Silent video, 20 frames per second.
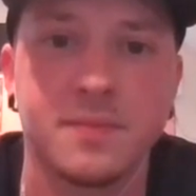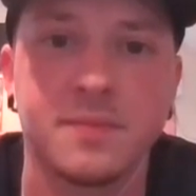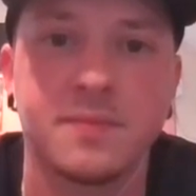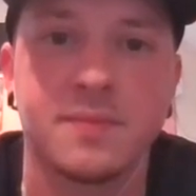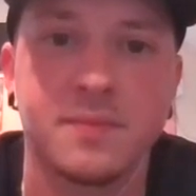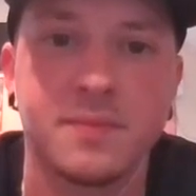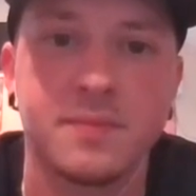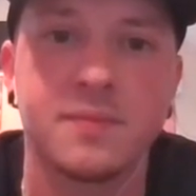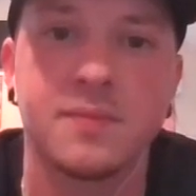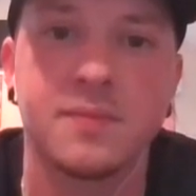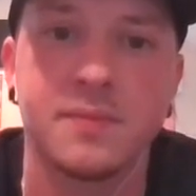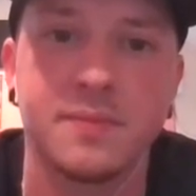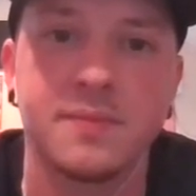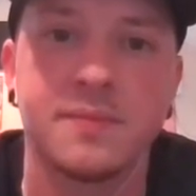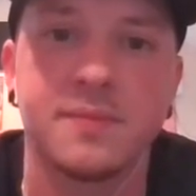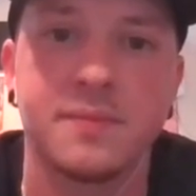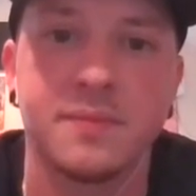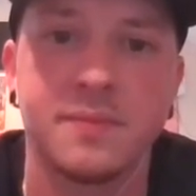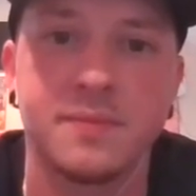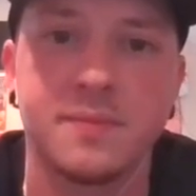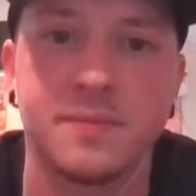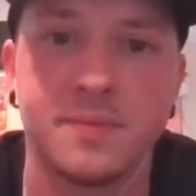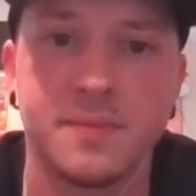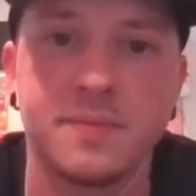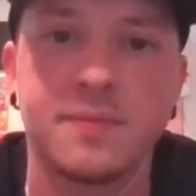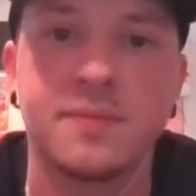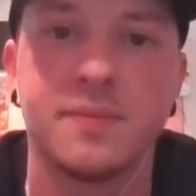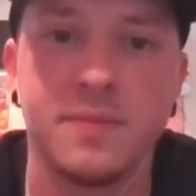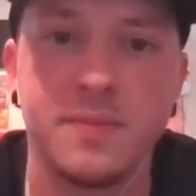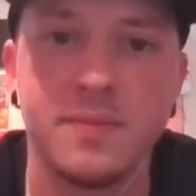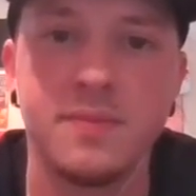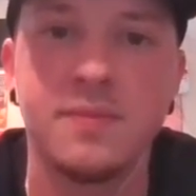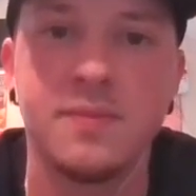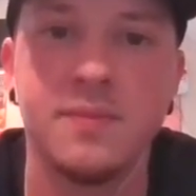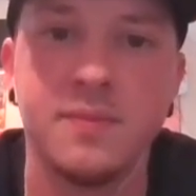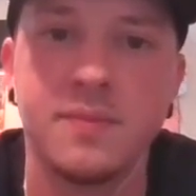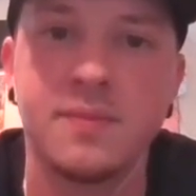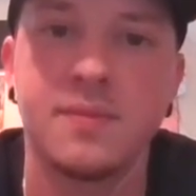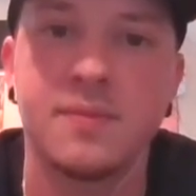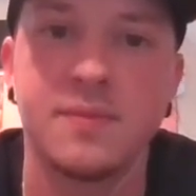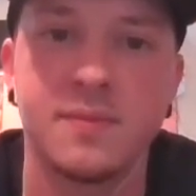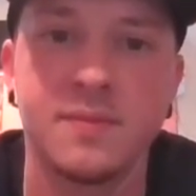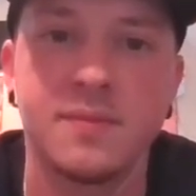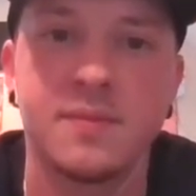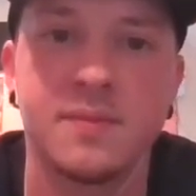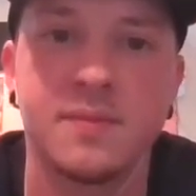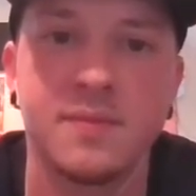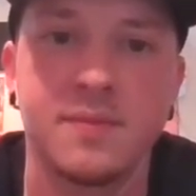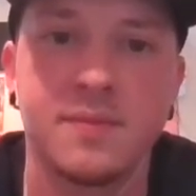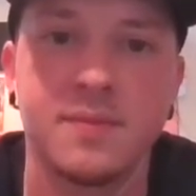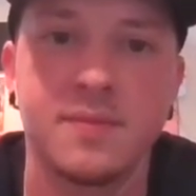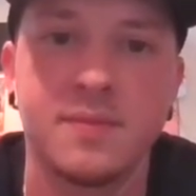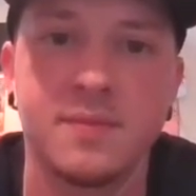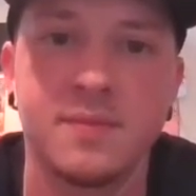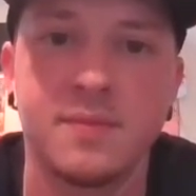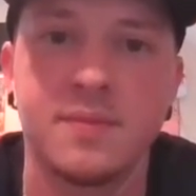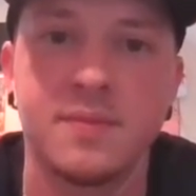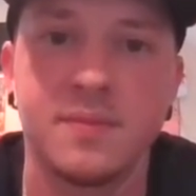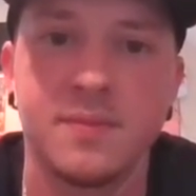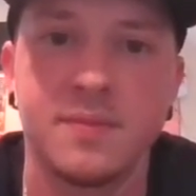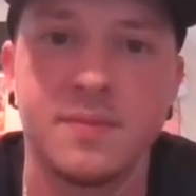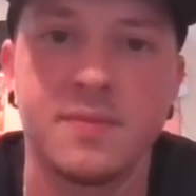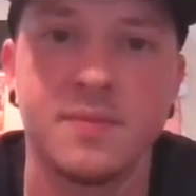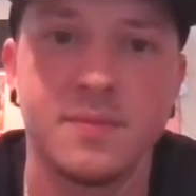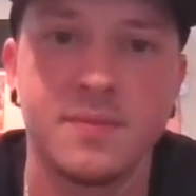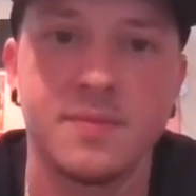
This person isn't speaking.